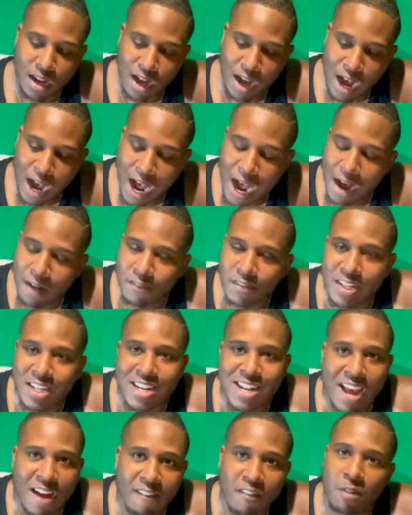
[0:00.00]
I've
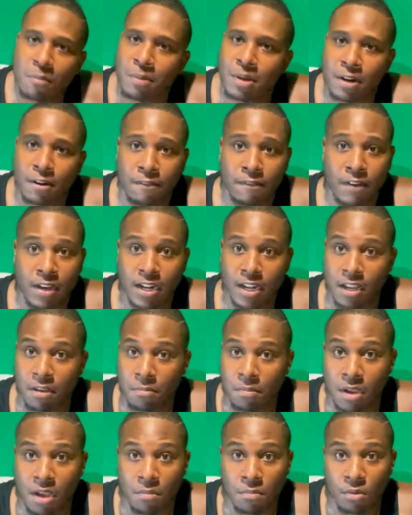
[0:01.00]
never been a fan of
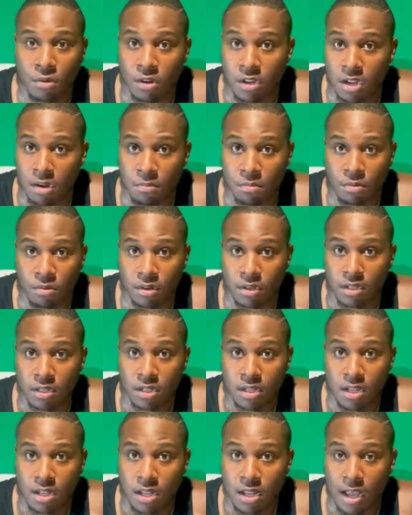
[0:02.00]
NBA Youngboy.
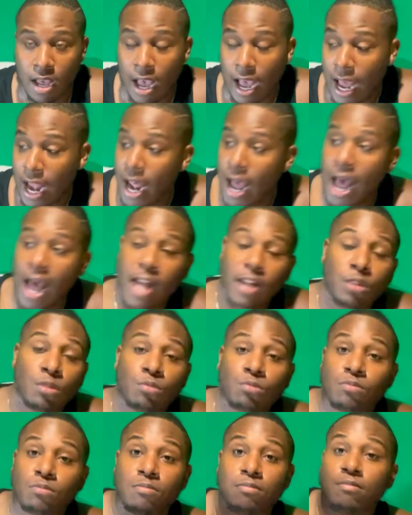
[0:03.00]
I
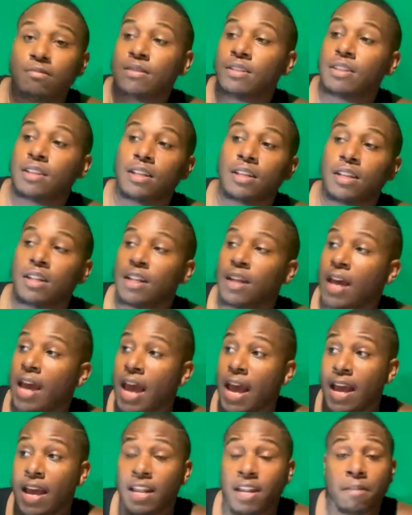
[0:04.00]
don't.
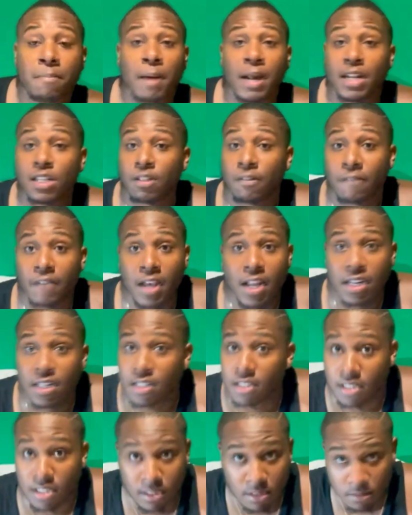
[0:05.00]
Anybody that's a
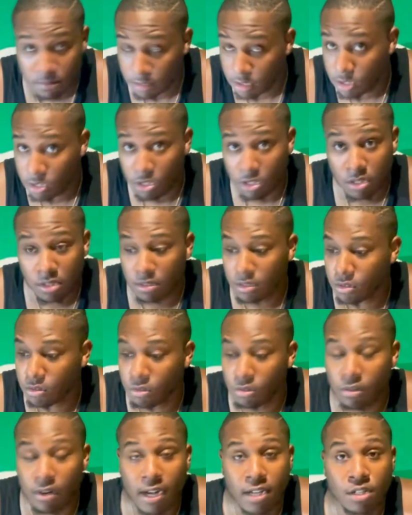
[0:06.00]
fan,
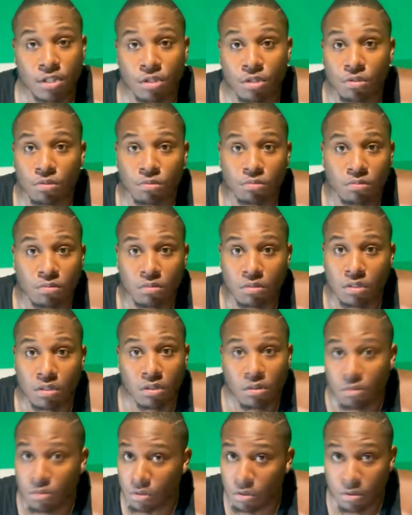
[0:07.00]
congrats to you.
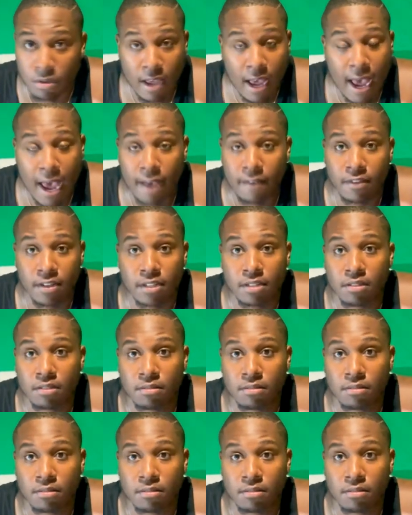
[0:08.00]
You can have it.